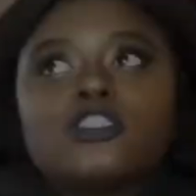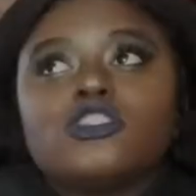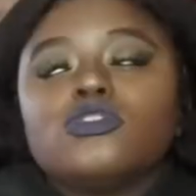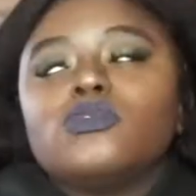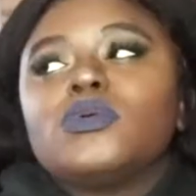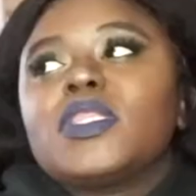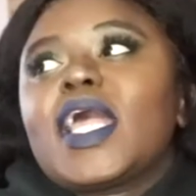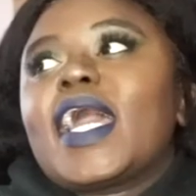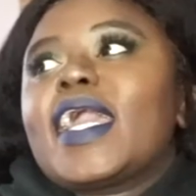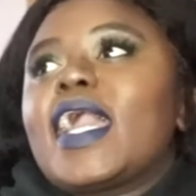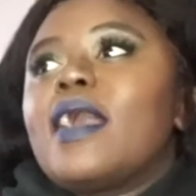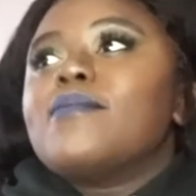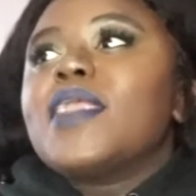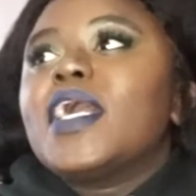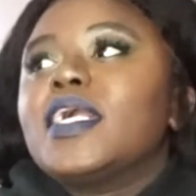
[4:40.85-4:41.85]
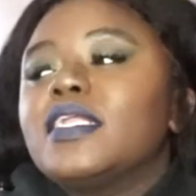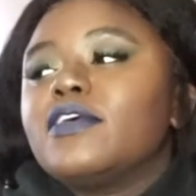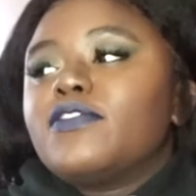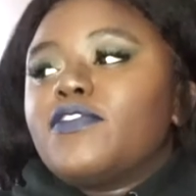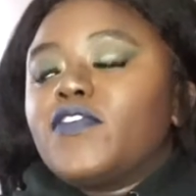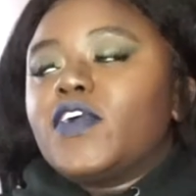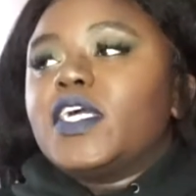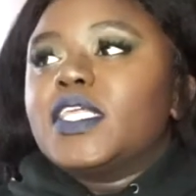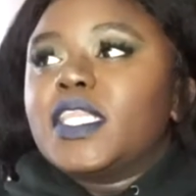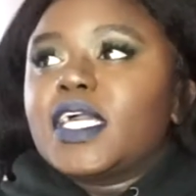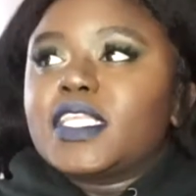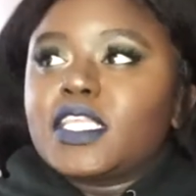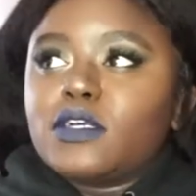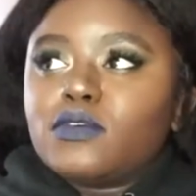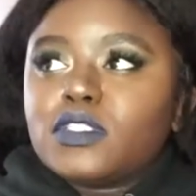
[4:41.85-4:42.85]
shoe, like, I'm not gonna front,
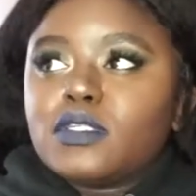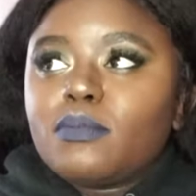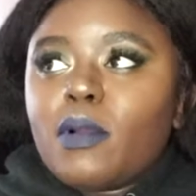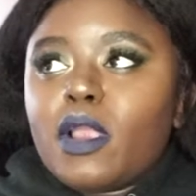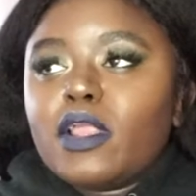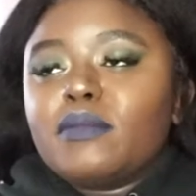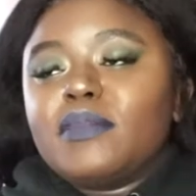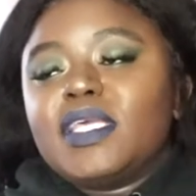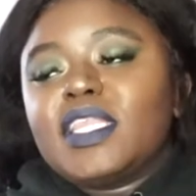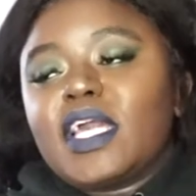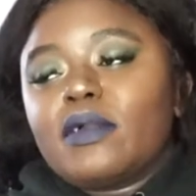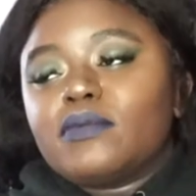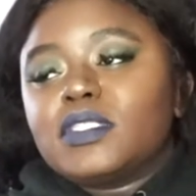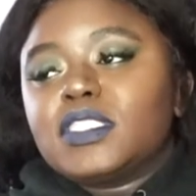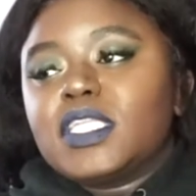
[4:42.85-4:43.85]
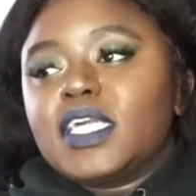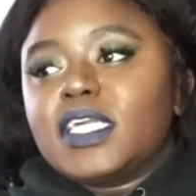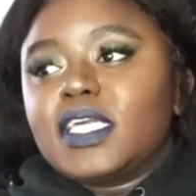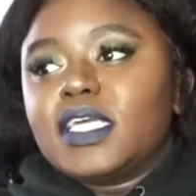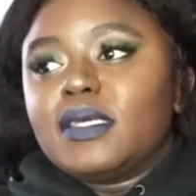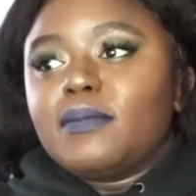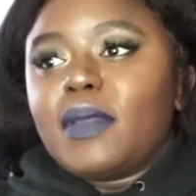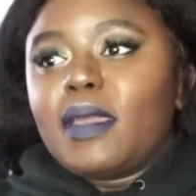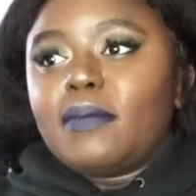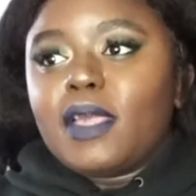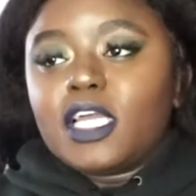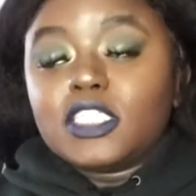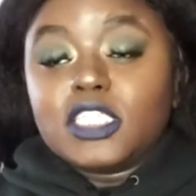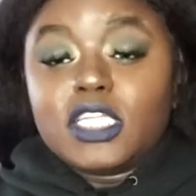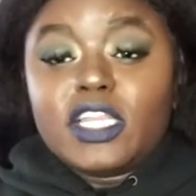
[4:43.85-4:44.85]
like, there was a part of me that was thinking maybe
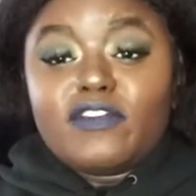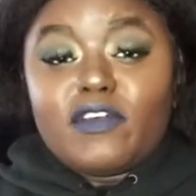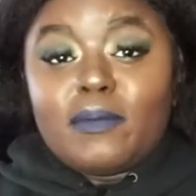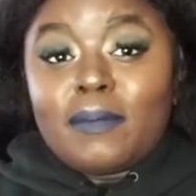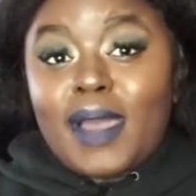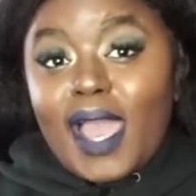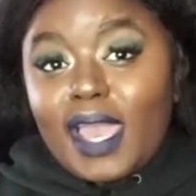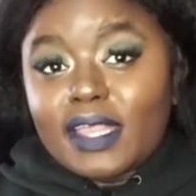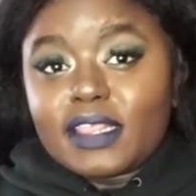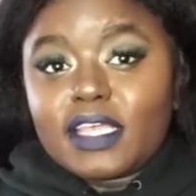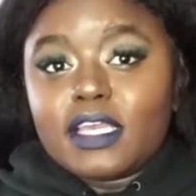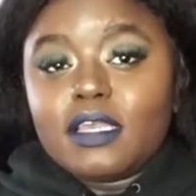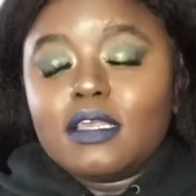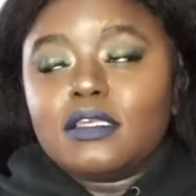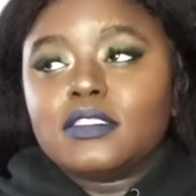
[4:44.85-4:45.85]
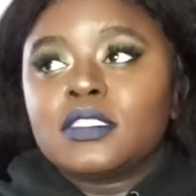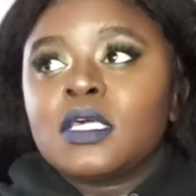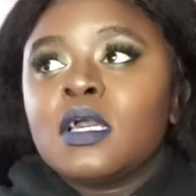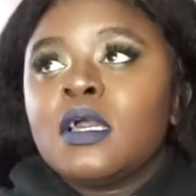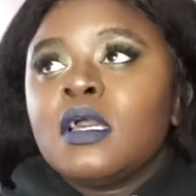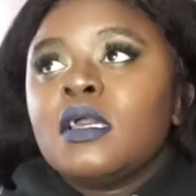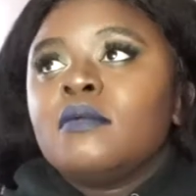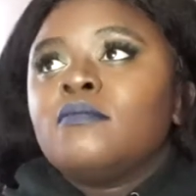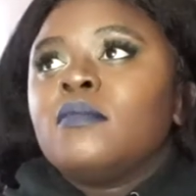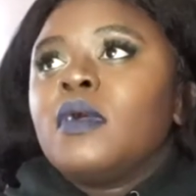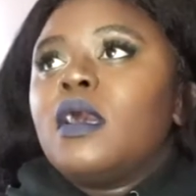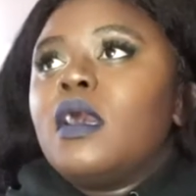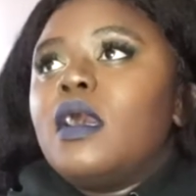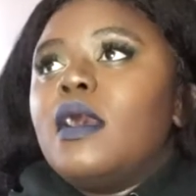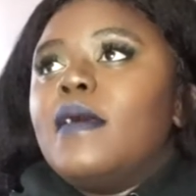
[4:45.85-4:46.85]
I shouldn't even buy these,
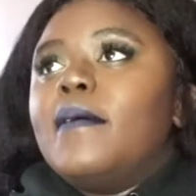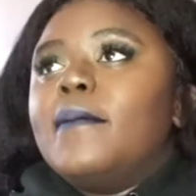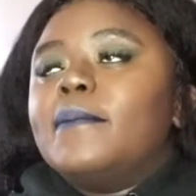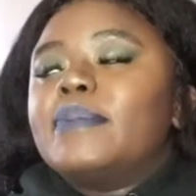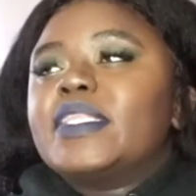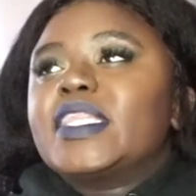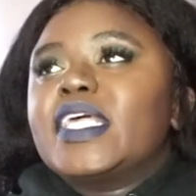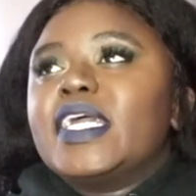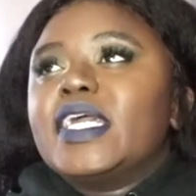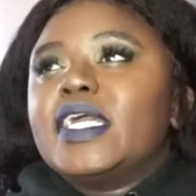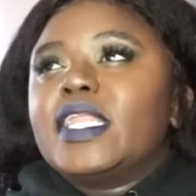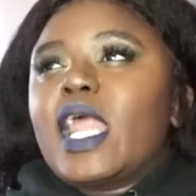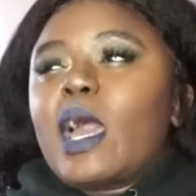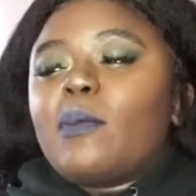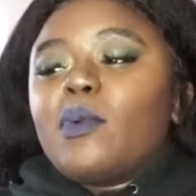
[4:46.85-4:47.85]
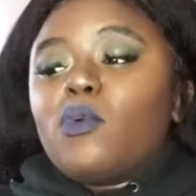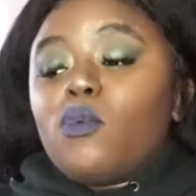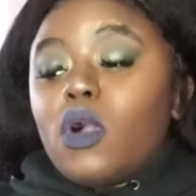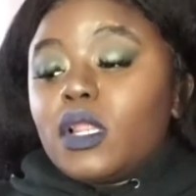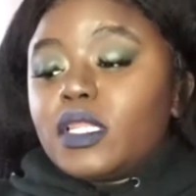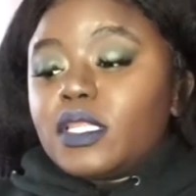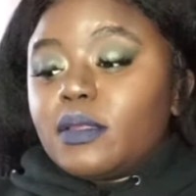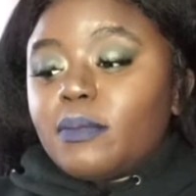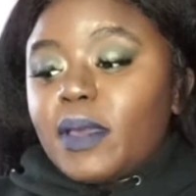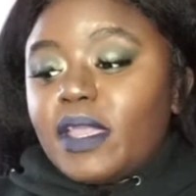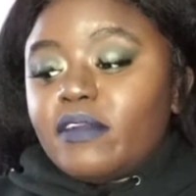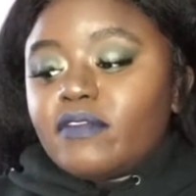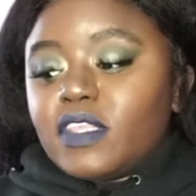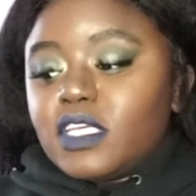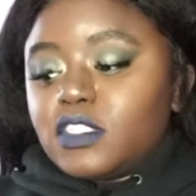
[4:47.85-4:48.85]
but then I've been wanting a
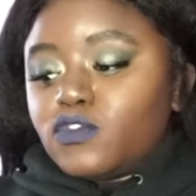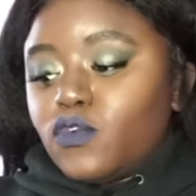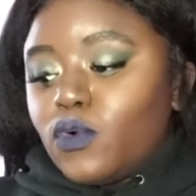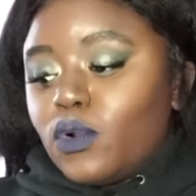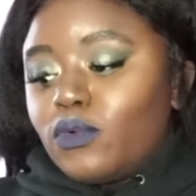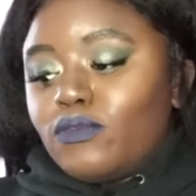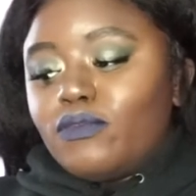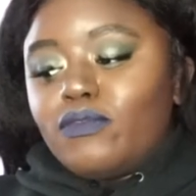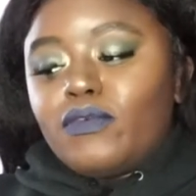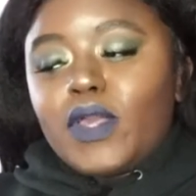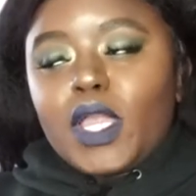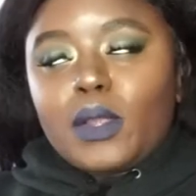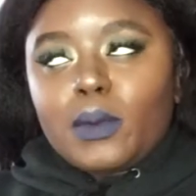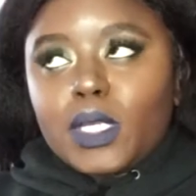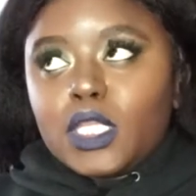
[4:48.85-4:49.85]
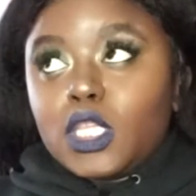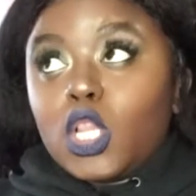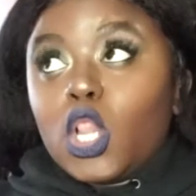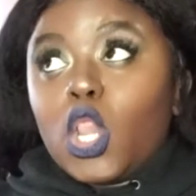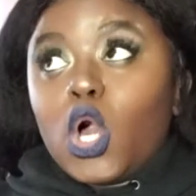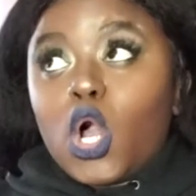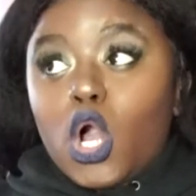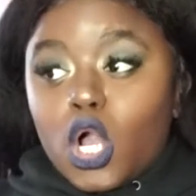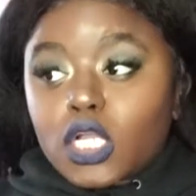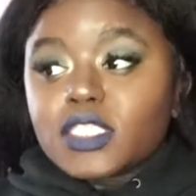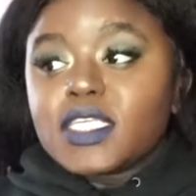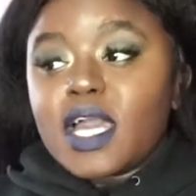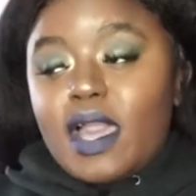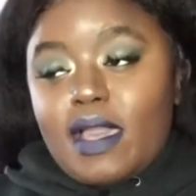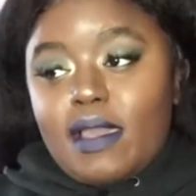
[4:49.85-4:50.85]
pair of these for a very long
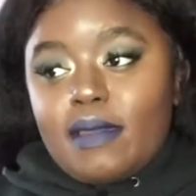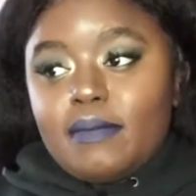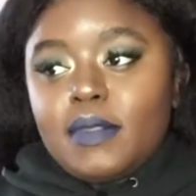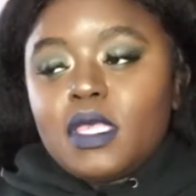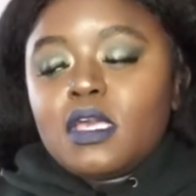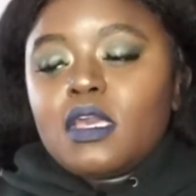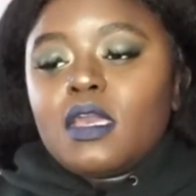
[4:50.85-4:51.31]
time,